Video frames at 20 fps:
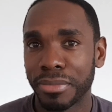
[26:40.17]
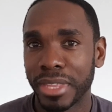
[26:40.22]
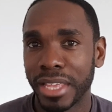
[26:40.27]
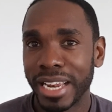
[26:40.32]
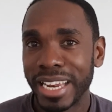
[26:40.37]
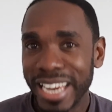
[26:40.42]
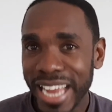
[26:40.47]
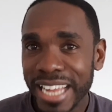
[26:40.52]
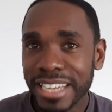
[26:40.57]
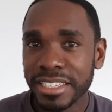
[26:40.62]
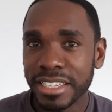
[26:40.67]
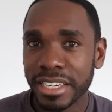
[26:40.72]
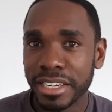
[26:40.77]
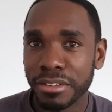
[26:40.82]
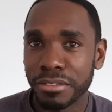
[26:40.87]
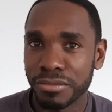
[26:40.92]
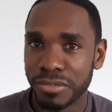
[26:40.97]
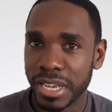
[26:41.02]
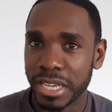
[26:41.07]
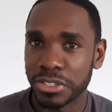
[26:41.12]
lending
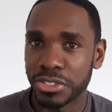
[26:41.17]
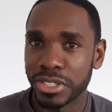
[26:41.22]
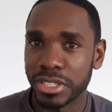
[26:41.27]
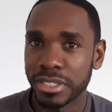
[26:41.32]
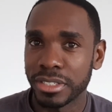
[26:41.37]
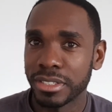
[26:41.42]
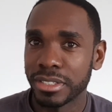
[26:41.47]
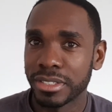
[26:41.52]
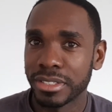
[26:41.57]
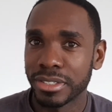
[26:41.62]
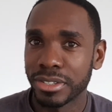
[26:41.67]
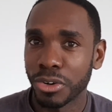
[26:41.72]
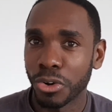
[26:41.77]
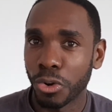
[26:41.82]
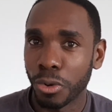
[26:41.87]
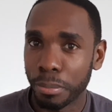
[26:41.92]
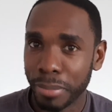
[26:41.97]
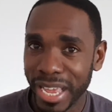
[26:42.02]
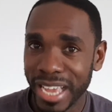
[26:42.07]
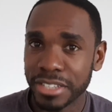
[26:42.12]
investing
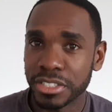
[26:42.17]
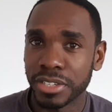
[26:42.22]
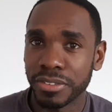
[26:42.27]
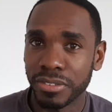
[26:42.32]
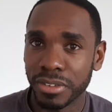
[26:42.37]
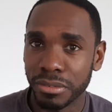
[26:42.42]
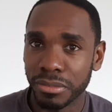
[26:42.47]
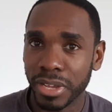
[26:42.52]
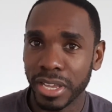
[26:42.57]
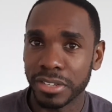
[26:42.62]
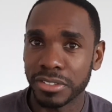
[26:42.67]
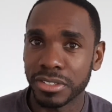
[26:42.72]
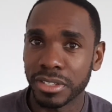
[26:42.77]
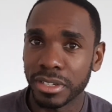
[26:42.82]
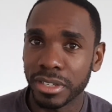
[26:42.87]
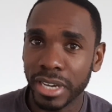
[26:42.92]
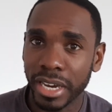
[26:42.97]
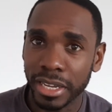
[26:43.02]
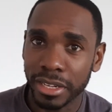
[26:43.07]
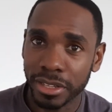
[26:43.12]
or passive
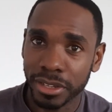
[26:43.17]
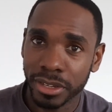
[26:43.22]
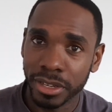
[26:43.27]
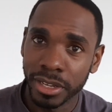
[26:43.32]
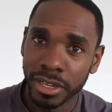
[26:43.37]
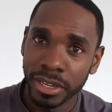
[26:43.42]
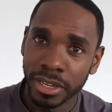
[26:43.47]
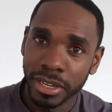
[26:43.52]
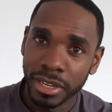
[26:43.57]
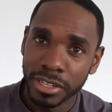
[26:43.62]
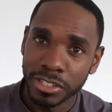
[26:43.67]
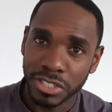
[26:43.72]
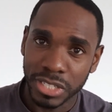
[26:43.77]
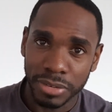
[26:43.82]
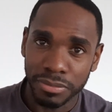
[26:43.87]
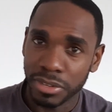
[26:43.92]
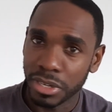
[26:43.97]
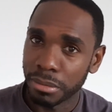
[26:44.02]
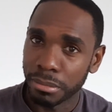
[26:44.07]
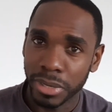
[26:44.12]
investing, either
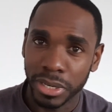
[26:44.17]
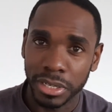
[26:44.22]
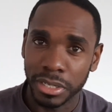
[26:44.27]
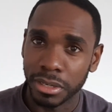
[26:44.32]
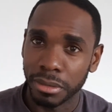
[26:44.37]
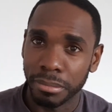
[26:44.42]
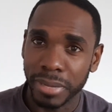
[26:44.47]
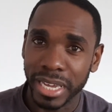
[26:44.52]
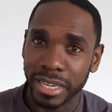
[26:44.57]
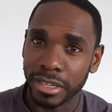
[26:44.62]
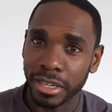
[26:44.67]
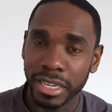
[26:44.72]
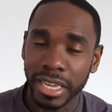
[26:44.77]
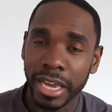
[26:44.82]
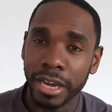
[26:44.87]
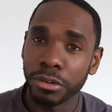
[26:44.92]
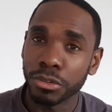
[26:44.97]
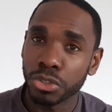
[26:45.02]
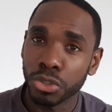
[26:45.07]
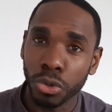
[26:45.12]
saving your money in a bank
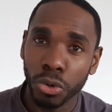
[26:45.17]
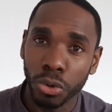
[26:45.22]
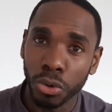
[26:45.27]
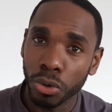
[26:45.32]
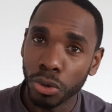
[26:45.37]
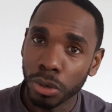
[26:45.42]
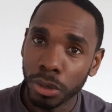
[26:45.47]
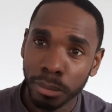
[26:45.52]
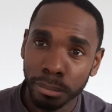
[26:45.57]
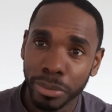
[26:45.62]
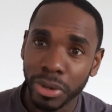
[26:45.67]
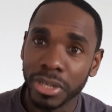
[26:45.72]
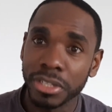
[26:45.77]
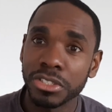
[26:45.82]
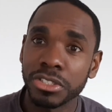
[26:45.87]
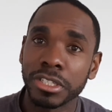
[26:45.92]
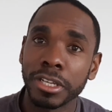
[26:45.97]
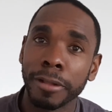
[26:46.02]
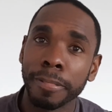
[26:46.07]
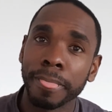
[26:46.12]
account or
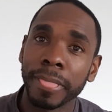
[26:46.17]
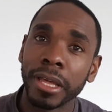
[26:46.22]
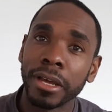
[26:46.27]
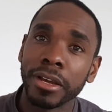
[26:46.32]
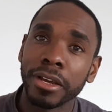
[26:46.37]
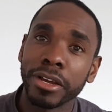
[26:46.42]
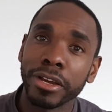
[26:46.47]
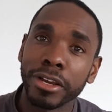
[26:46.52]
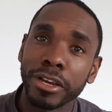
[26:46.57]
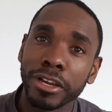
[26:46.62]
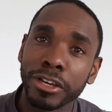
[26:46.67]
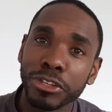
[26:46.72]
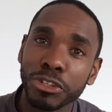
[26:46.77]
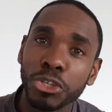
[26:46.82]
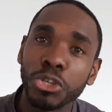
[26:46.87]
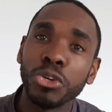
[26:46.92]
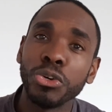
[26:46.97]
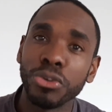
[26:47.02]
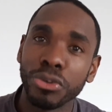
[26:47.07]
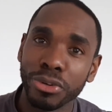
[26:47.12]
bonds,
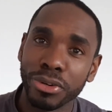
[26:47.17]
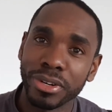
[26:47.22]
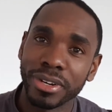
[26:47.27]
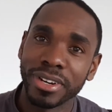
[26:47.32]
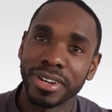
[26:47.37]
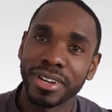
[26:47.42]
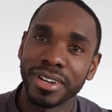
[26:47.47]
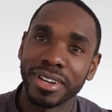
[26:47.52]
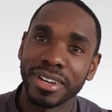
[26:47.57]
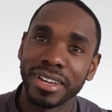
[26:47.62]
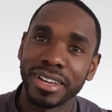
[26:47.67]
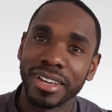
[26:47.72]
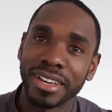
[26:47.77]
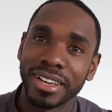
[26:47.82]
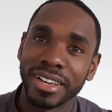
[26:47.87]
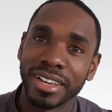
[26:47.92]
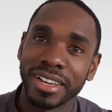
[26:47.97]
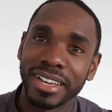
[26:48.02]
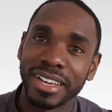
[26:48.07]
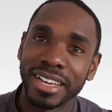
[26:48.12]
you
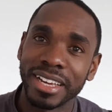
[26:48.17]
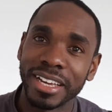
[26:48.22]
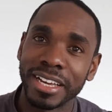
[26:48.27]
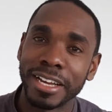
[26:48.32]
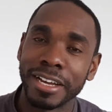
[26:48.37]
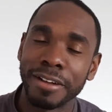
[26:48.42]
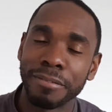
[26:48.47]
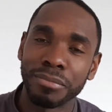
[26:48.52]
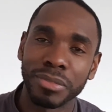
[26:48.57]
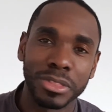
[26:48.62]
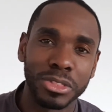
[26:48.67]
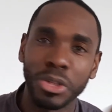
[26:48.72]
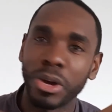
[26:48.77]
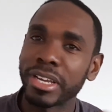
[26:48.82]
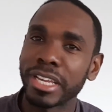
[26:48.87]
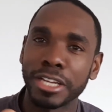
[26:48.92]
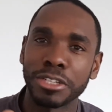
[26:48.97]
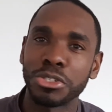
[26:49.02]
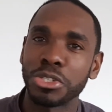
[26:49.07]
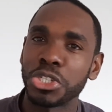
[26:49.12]
don't
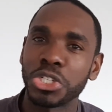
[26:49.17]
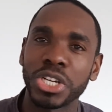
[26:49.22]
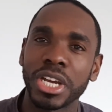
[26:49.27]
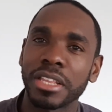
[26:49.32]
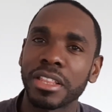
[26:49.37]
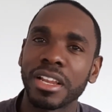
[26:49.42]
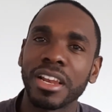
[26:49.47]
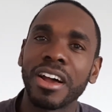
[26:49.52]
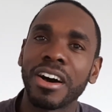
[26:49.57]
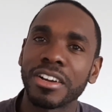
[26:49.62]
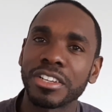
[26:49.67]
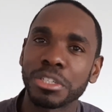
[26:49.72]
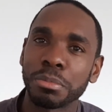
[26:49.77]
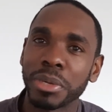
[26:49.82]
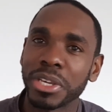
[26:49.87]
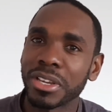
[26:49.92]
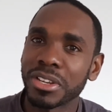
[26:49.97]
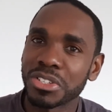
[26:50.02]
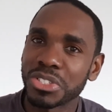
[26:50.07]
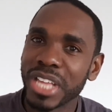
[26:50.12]
get to share the loss
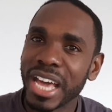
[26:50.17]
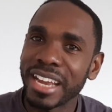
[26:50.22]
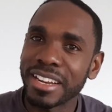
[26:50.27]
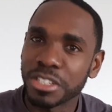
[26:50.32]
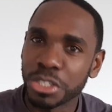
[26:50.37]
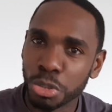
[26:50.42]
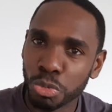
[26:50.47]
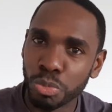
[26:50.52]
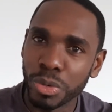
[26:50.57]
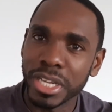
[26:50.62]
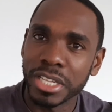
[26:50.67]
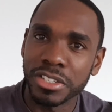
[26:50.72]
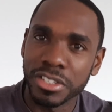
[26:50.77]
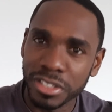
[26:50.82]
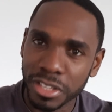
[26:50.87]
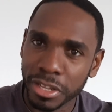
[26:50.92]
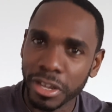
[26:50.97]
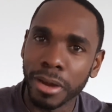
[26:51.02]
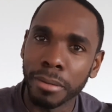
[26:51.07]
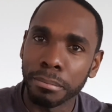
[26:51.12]
because that is the risk
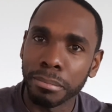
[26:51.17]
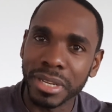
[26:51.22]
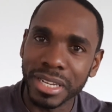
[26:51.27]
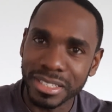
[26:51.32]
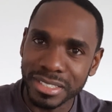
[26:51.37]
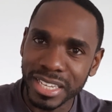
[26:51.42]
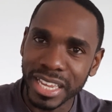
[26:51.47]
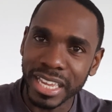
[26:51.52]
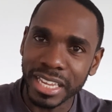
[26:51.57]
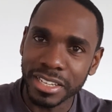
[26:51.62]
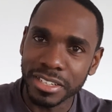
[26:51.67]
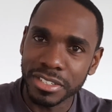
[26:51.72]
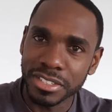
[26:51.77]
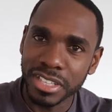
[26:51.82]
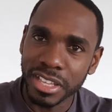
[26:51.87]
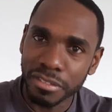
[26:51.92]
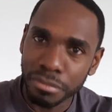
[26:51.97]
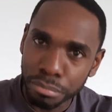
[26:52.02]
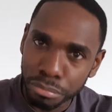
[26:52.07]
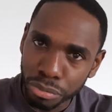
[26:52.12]
the company takes.
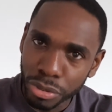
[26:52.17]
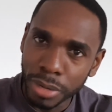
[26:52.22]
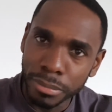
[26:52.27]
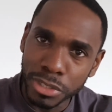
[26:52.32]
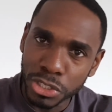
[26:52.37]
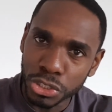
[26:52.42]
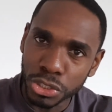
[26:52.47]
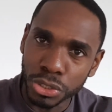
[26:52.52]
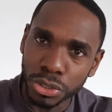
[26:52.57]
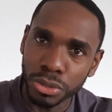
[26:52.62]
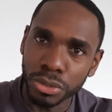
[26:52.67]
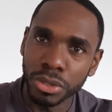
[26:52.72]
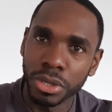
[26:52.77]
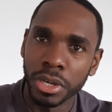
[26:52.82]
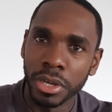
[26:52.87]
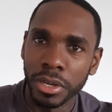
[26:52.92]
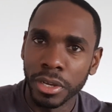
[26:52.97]
They've promised you